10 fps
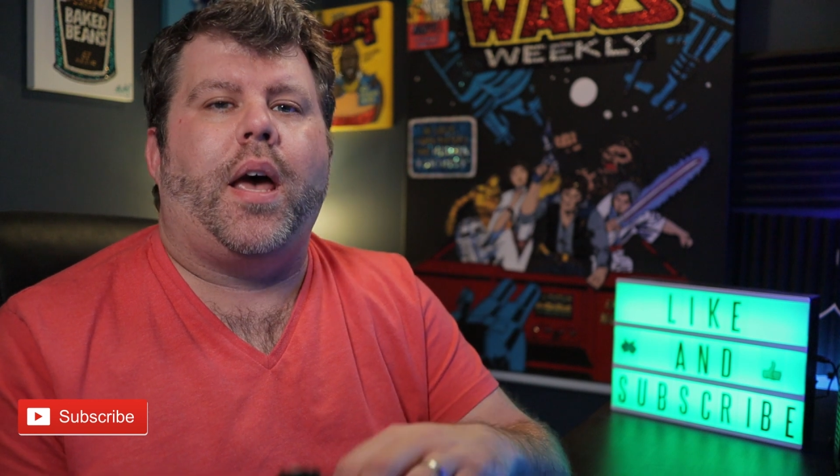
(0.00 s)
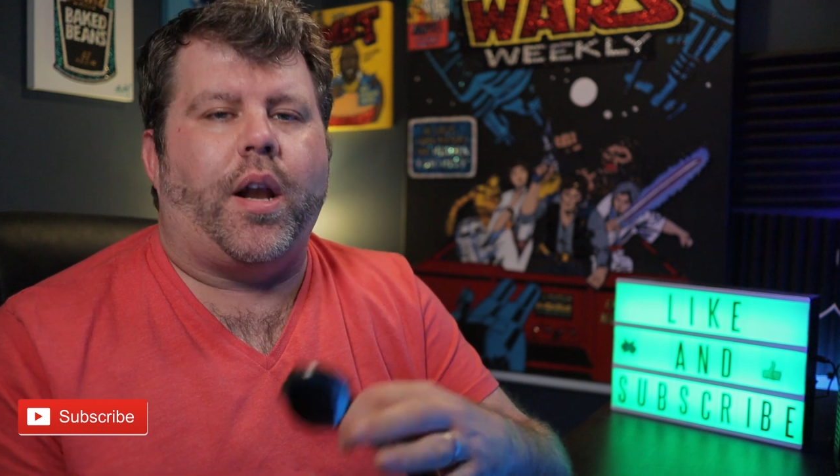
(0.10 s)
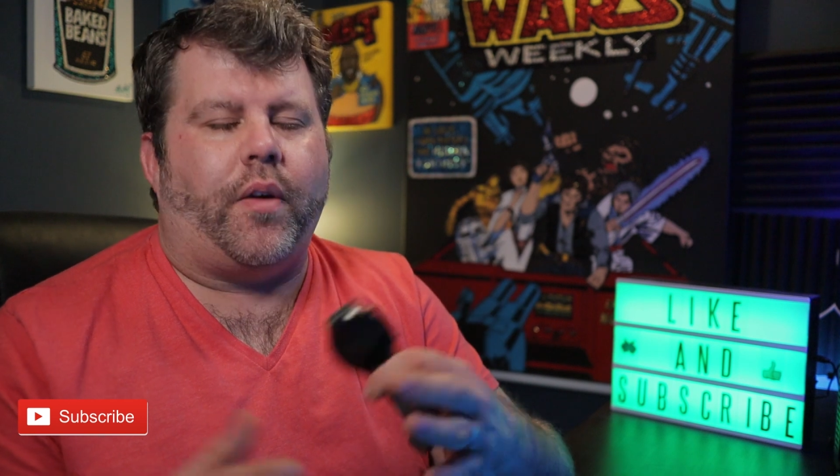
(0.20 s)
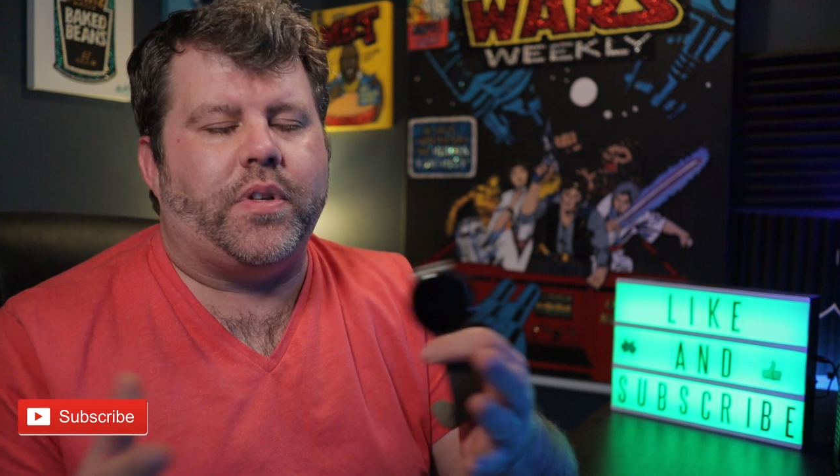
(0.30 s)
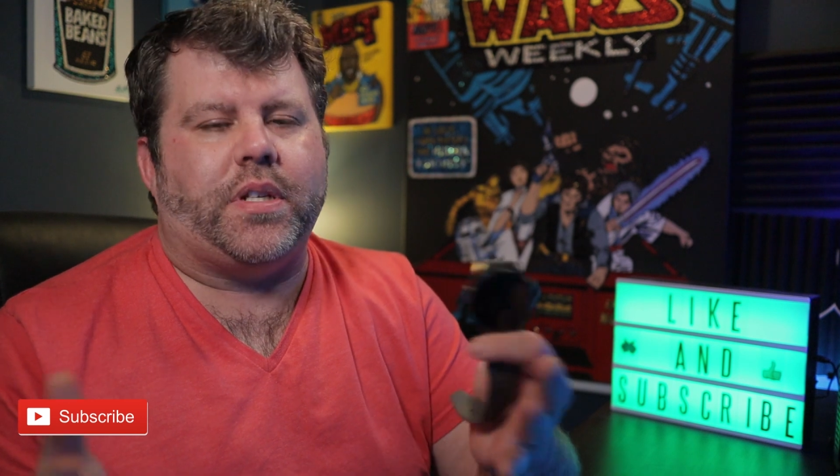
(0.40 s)

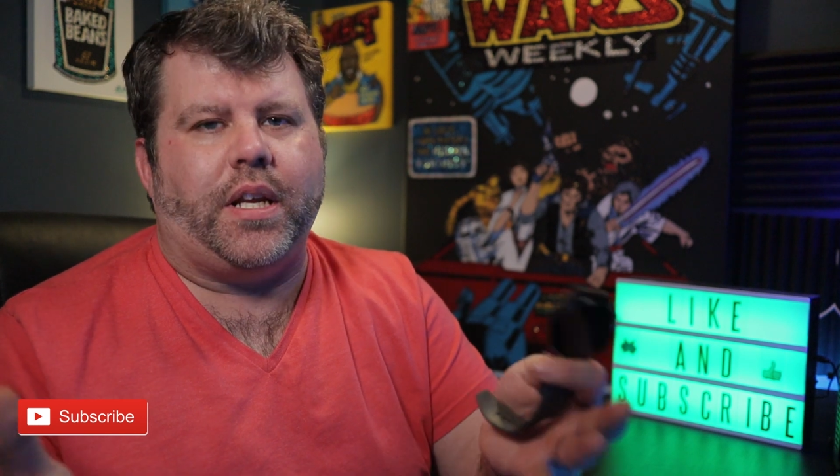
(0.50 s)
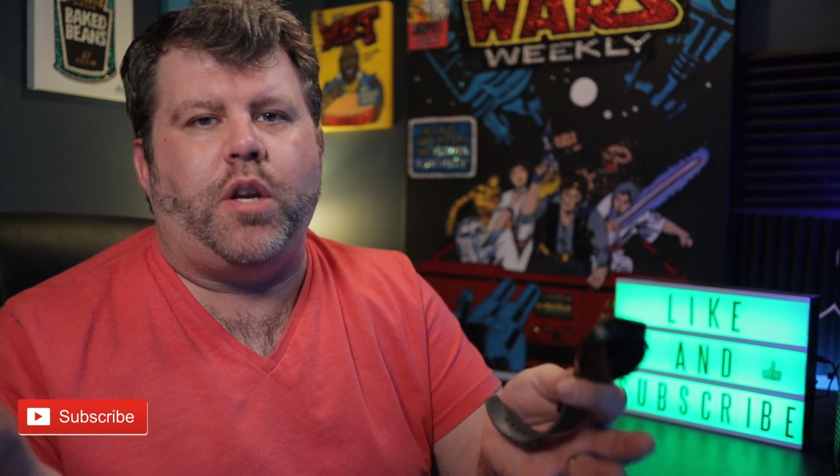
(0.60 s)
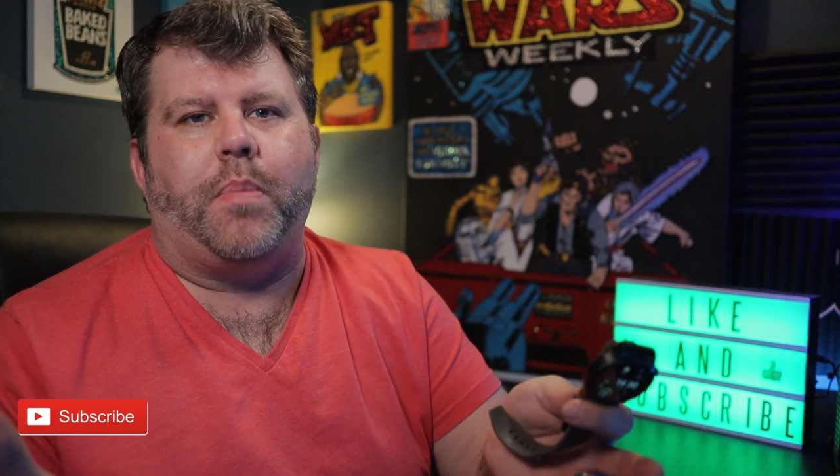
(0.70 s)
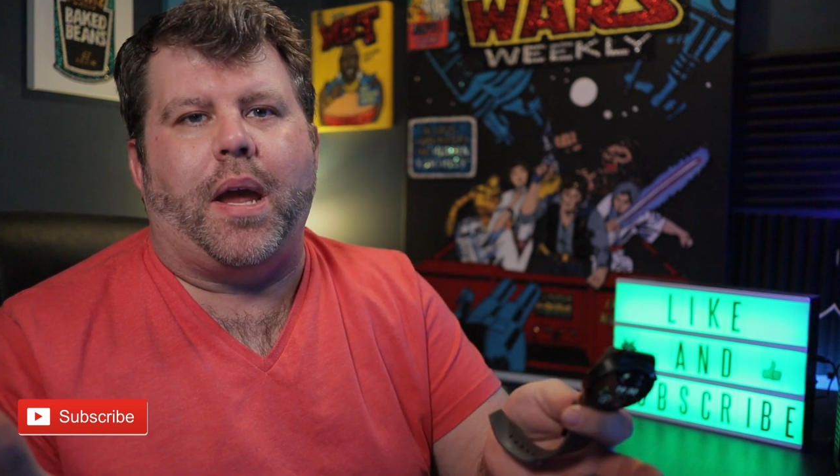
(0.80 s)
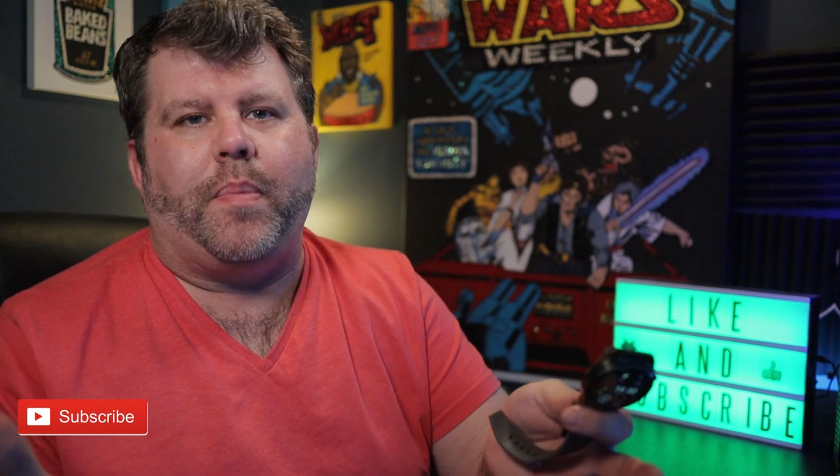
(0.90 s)
and obviously
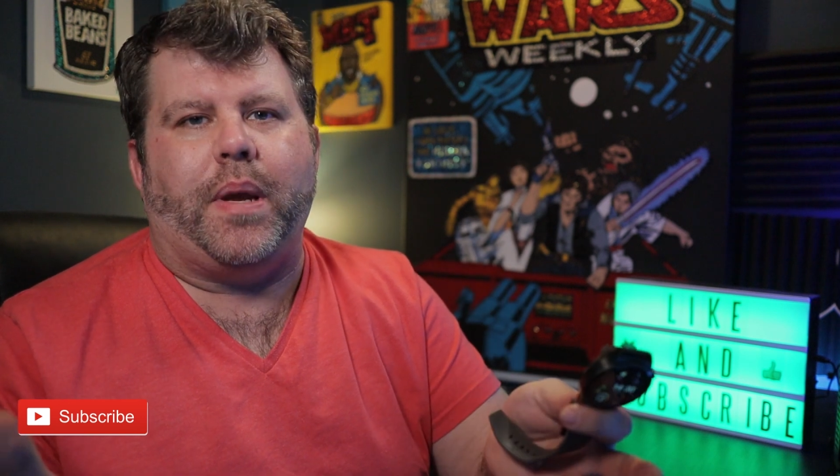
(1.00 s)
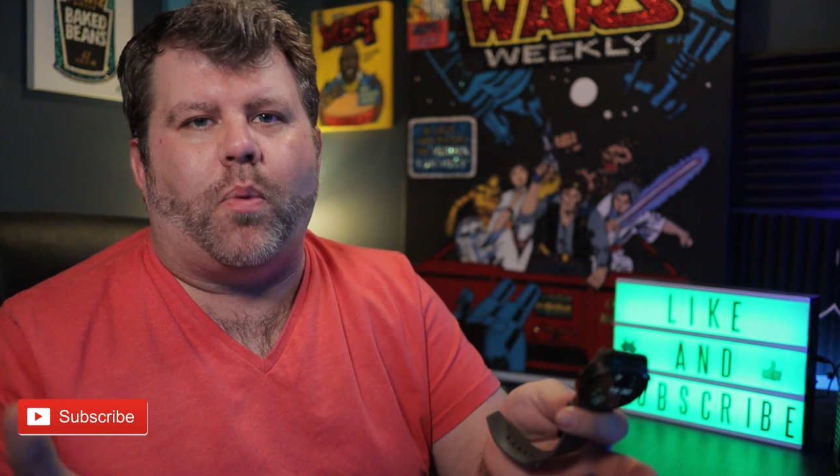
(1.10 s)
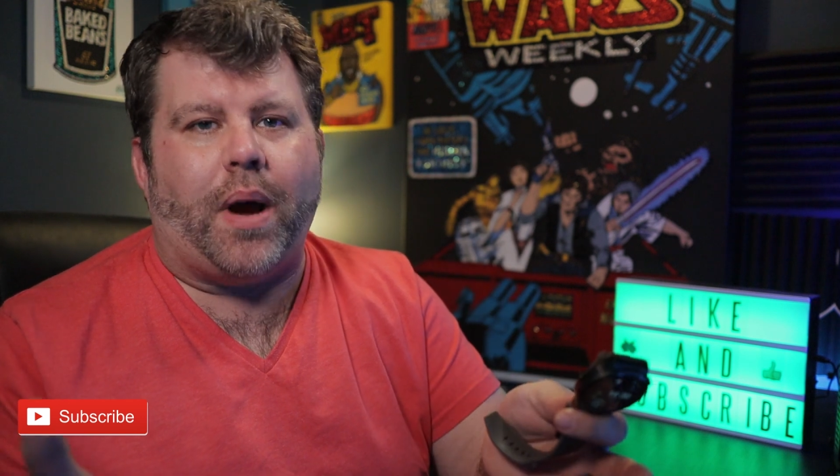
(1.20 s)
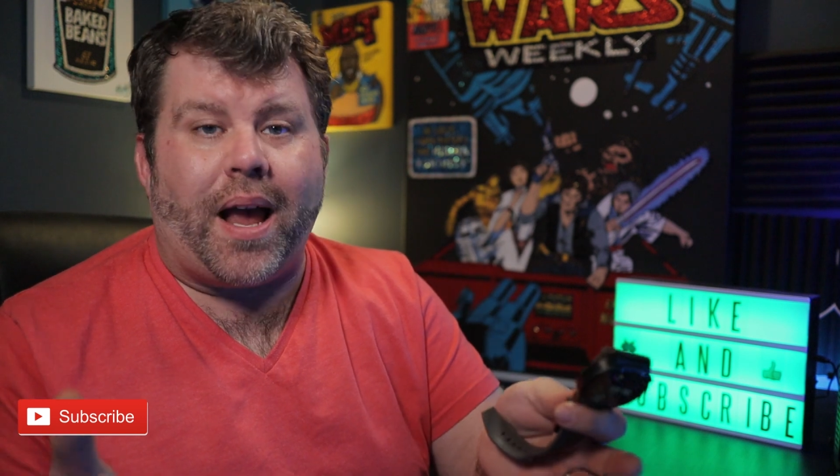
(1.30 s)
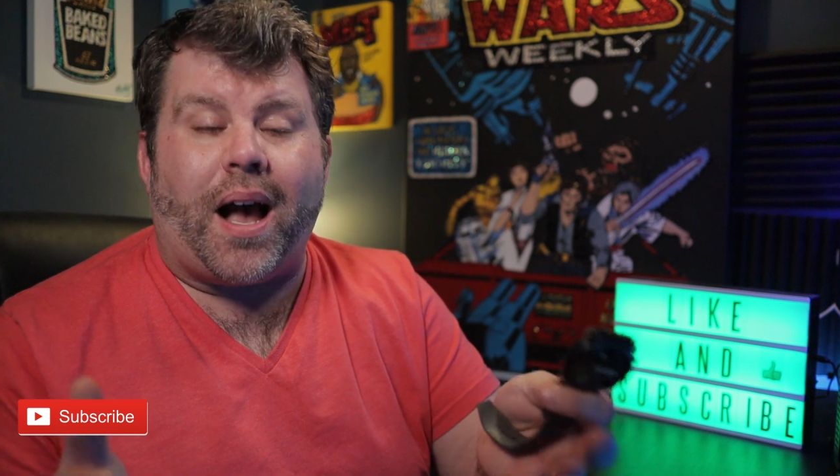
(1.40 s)
you may be
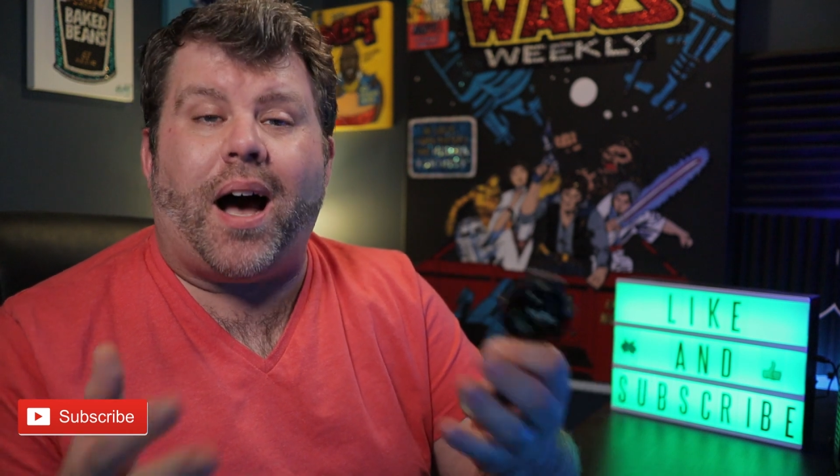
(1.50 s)
aware